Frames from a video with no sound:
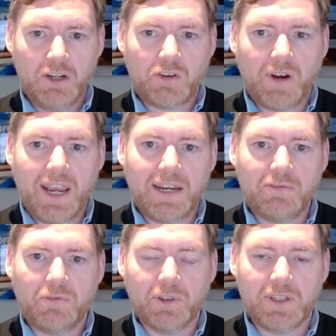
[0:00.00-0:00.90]
train it
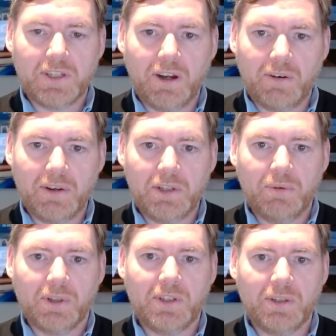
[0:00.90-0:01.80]
for the scenarios you
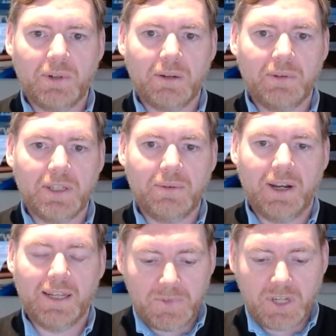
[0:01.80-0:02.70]
want it to work with as
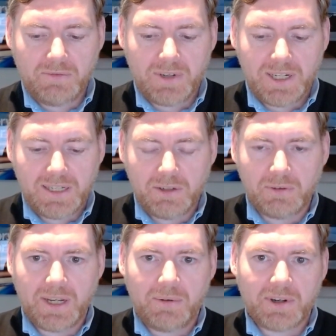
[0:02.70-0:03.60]
well. Generally,
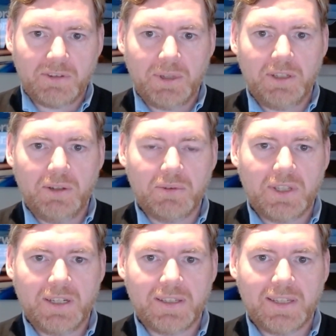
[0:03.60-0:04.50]
neural networks have been
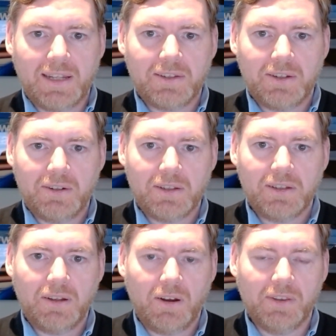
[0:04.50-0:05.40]
used in
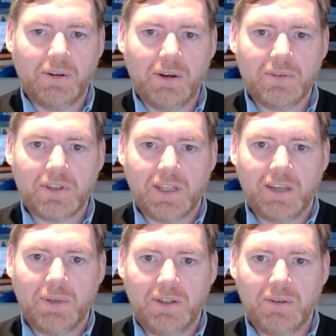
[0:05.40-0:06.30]
sensors on their own. So
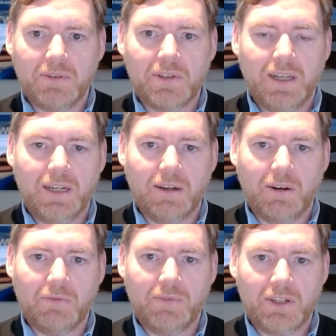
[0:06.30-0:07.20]
they've been used in a
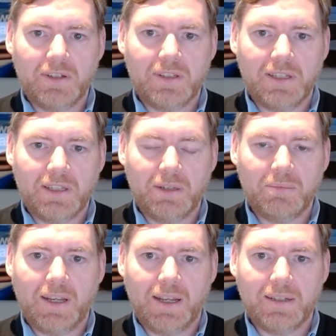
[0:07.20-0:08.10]
lot of vision
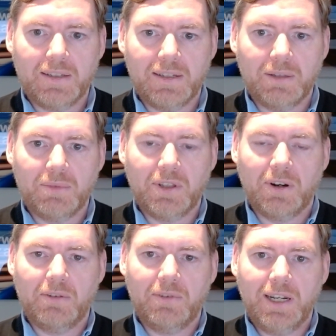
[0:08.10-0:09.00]
systems and systems that
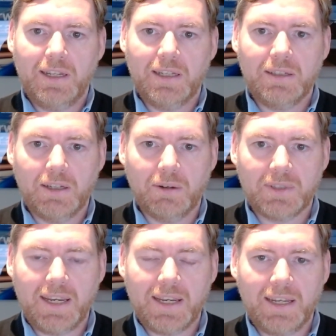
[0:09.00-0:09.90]
are really,
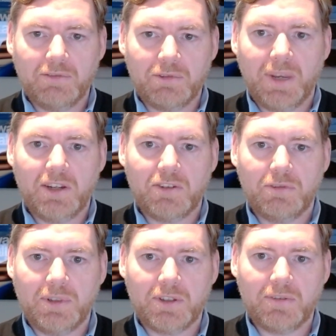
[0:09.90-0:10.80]
taking information
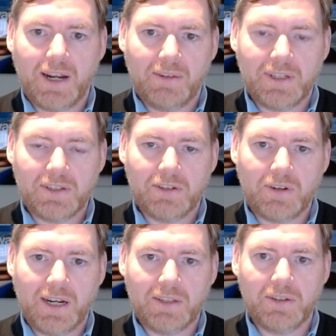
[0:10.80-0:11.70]
from the surroundings and
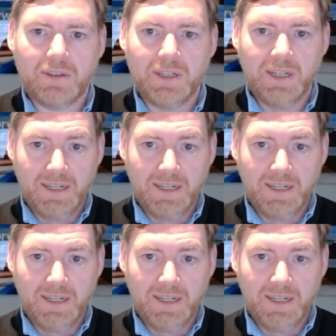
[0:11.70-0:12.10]
trying to